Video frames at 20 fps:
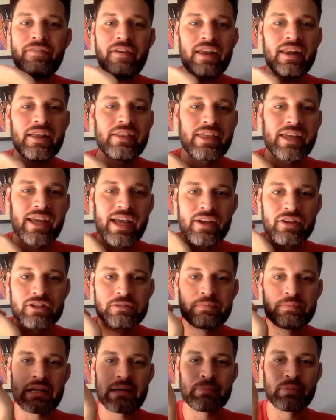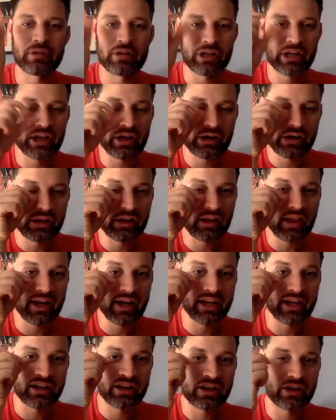if anything else, people are gonna
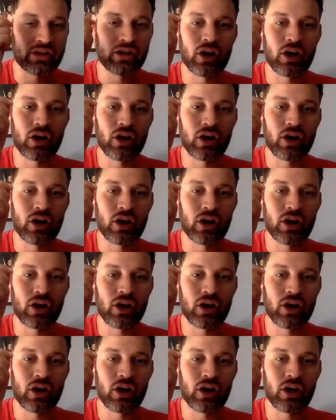like